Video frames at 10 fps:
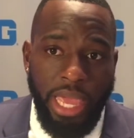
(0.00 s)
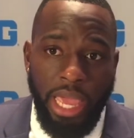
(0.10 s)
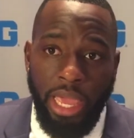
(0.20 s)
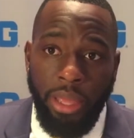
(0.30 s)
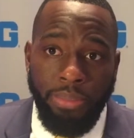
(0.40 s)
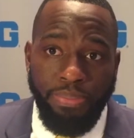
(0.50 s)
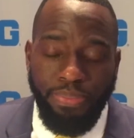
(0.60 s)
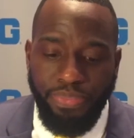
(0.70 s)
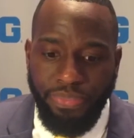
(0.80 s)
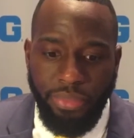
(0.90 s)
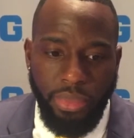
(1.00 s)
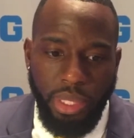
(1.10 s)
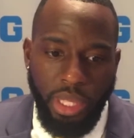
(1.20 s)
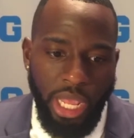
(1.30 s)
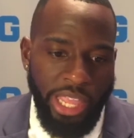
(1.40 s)
And
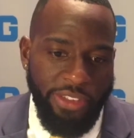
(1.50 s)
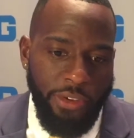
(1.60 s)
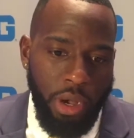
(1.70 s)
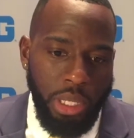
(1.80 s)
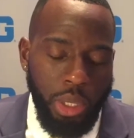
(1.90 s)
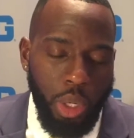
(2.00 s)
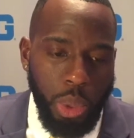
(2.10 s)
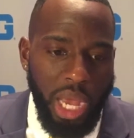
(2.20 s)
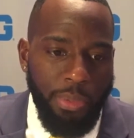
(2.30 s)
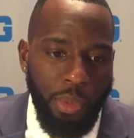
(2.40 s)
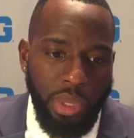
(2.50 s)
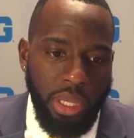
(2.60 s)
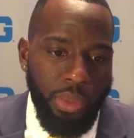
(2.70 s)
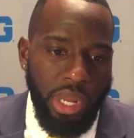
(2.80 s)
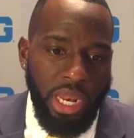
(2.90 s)
as far as, you know, dropping
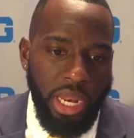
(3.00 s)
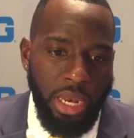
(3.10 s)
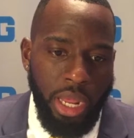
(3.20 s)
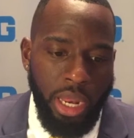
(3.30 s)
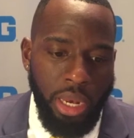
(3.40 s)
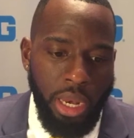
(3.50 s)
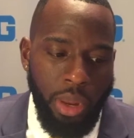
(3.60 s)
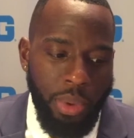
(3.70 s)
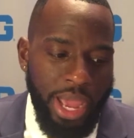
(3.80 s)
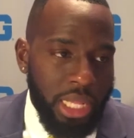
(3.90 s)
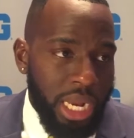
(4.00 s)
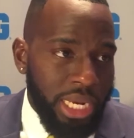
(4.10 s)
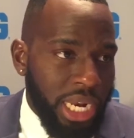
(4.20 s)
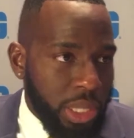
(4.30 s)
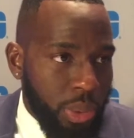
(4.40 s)
with it and reacting like
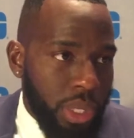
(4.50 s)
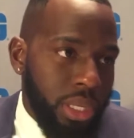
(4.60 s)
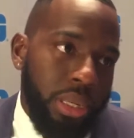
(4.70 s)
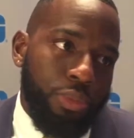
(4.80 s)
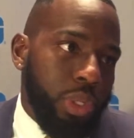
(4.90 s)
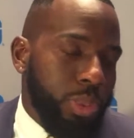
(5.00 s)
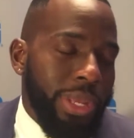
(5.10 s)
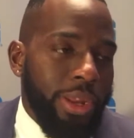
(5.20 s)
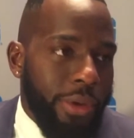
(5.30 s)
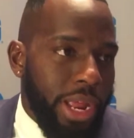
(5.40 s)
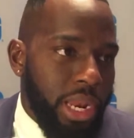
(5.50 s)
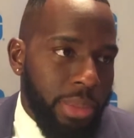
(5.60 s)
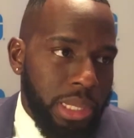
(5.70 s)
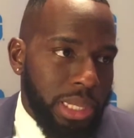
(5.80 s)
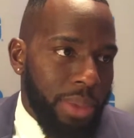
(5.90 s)
that, that's what's been ingrained in
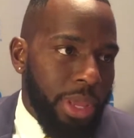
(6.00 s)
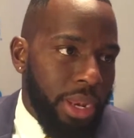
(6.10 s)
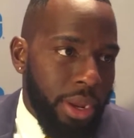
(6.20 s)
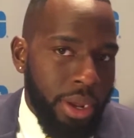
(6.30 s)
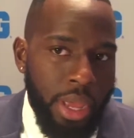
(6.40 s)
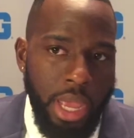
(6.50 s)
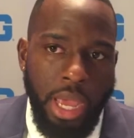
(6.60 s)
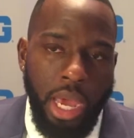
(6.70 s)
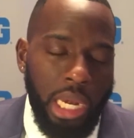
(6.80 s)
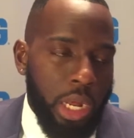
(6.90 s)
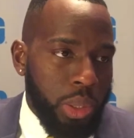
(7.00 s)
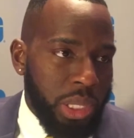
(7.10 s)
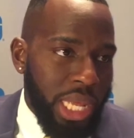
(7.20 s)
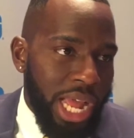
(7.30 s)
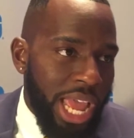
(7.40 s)
me since I've been here under coaches
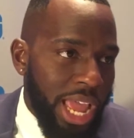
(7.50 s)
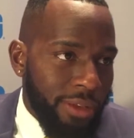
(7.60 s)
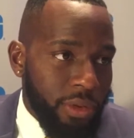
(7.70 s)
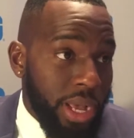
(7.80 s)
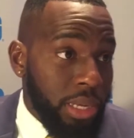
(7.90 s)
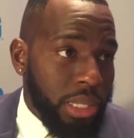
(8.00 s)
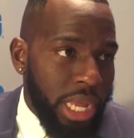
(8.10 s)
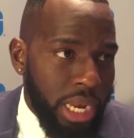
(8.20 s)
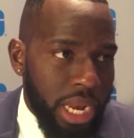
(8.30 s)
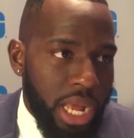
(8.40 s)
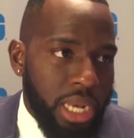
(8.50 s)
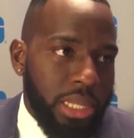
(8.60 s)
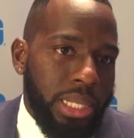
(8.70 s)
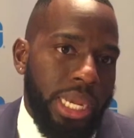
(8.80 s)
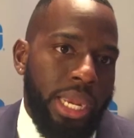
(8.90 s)
that I have. So I understand it. I
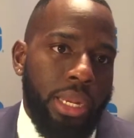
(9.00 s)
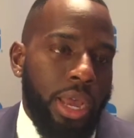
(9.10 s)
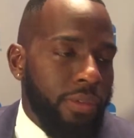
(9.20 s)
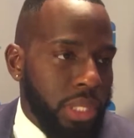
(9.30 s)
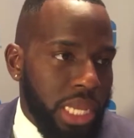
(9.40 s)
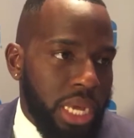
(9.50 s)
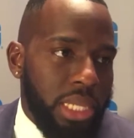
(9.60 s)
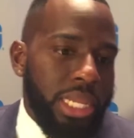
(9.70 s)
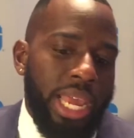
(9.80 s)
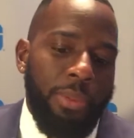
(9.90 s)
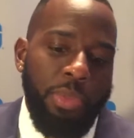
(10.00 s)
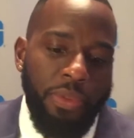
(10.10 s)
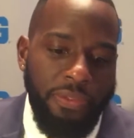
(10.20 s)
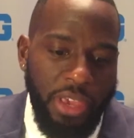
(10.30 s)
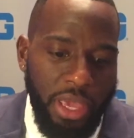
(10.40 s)
understand coverages. I understand how
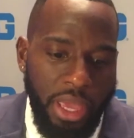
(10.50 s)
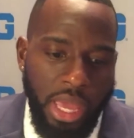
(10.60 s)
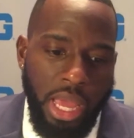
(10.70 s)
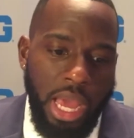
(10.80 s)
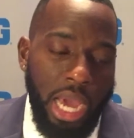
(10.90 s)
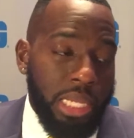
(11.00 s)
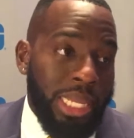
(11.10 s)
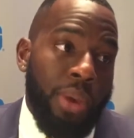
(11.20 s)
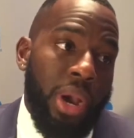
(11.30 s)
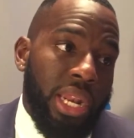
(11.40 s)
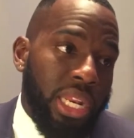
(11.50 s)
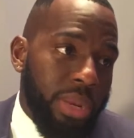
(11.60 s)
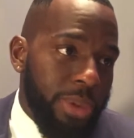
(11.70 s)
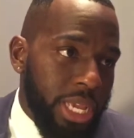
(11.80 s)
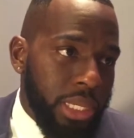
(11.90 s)
people fit. I understand where I need to be.